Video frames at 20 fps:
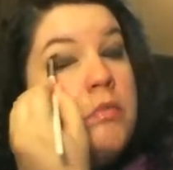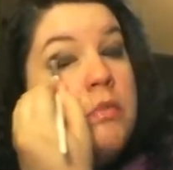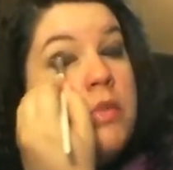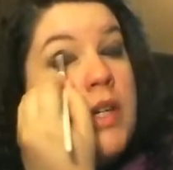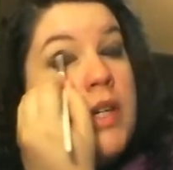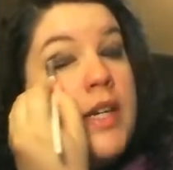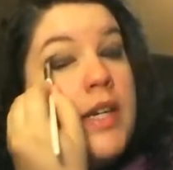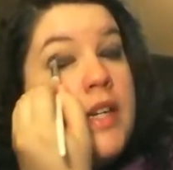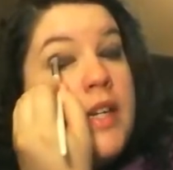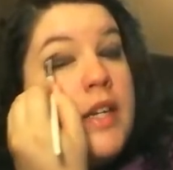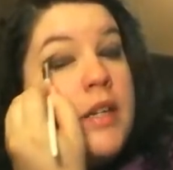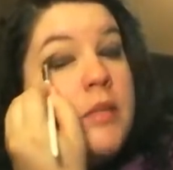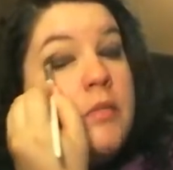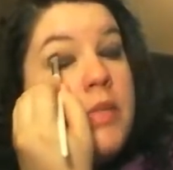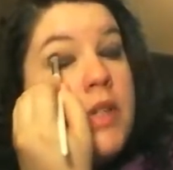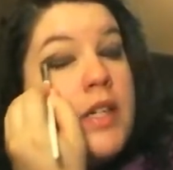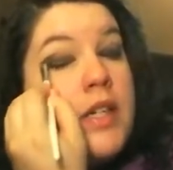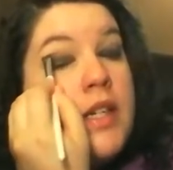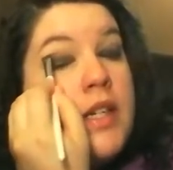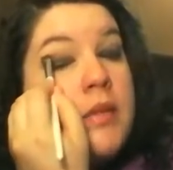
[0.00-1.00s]
Blending,
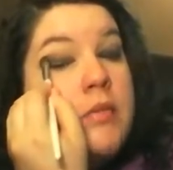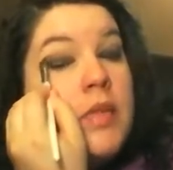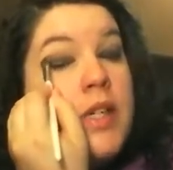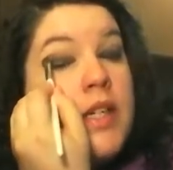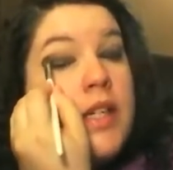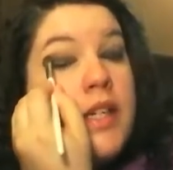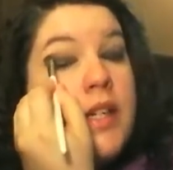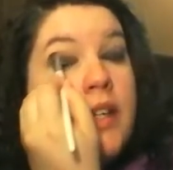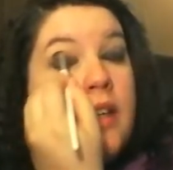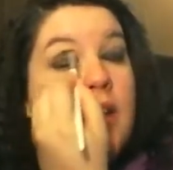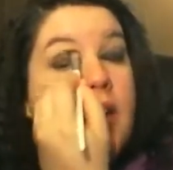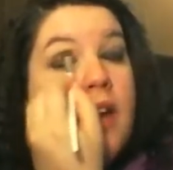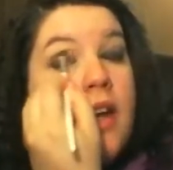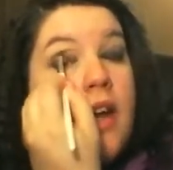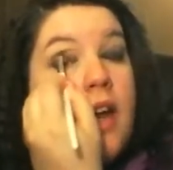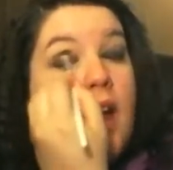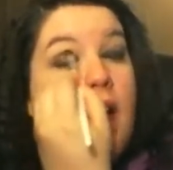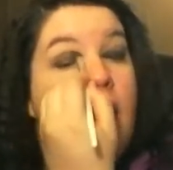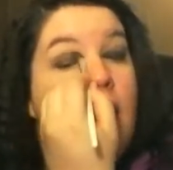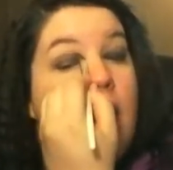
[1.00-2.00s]
blending, blending.
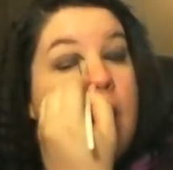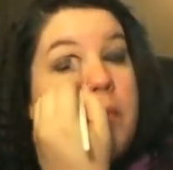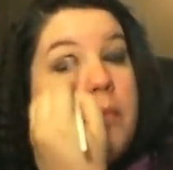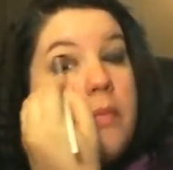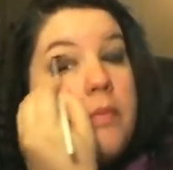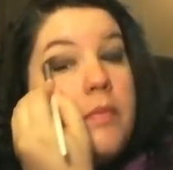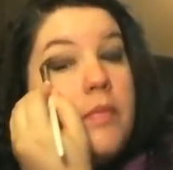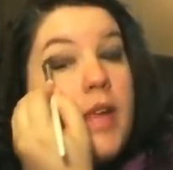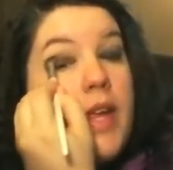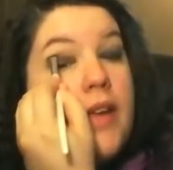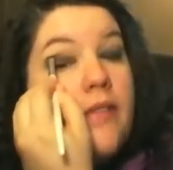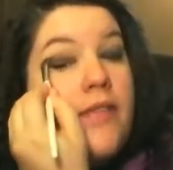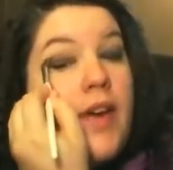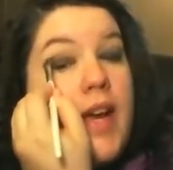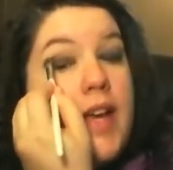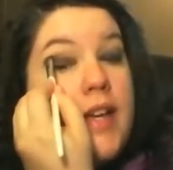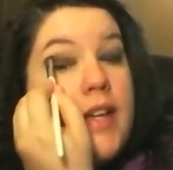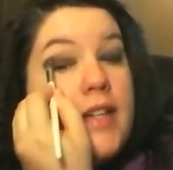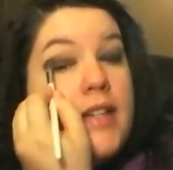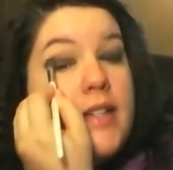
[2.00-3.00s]
If
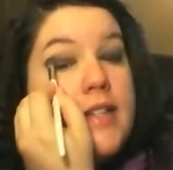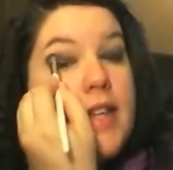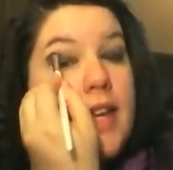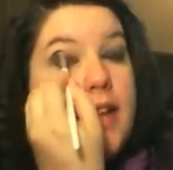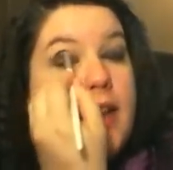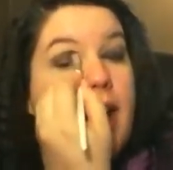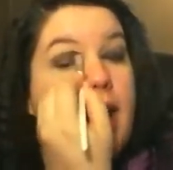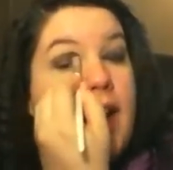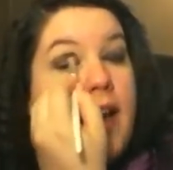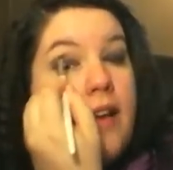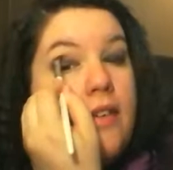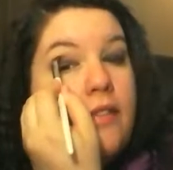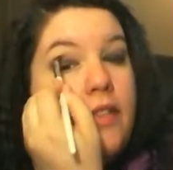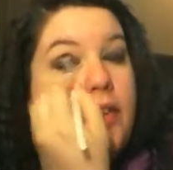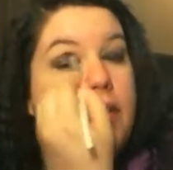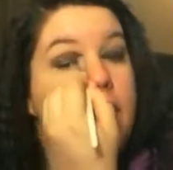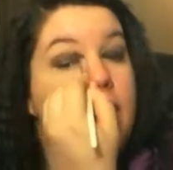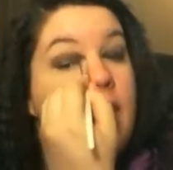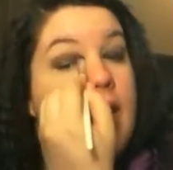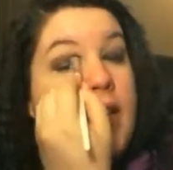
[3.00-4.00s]
I can say that I have
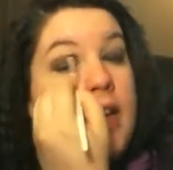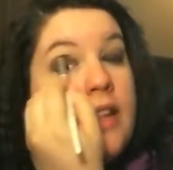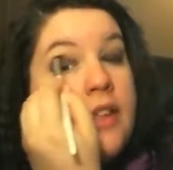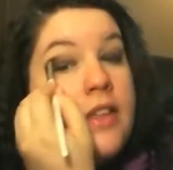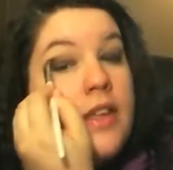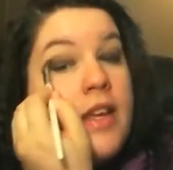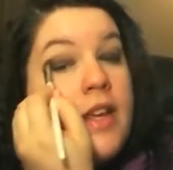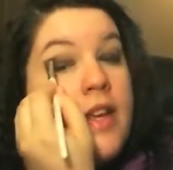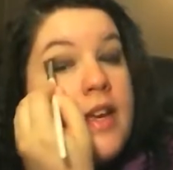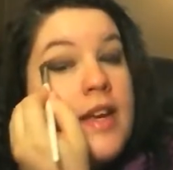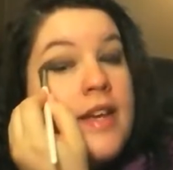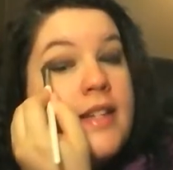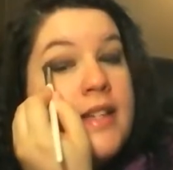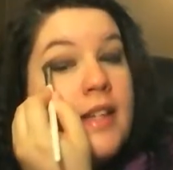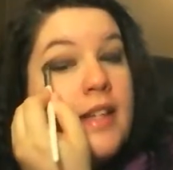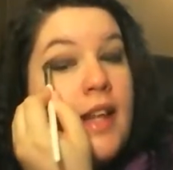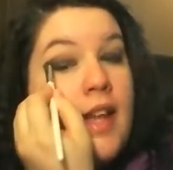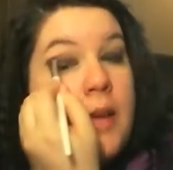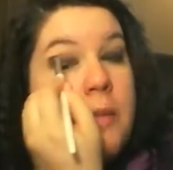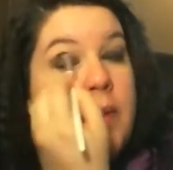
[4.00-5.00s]
learned anything as a
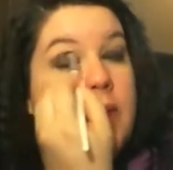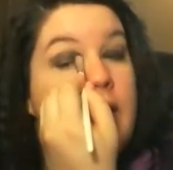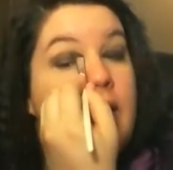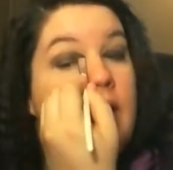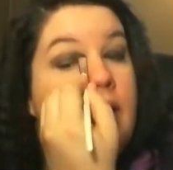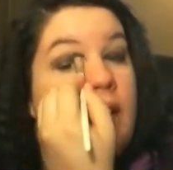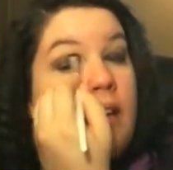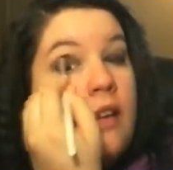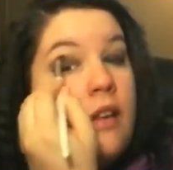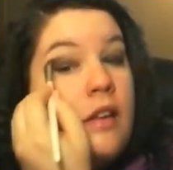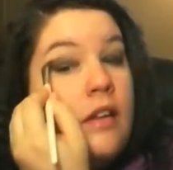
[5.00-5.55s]
layman,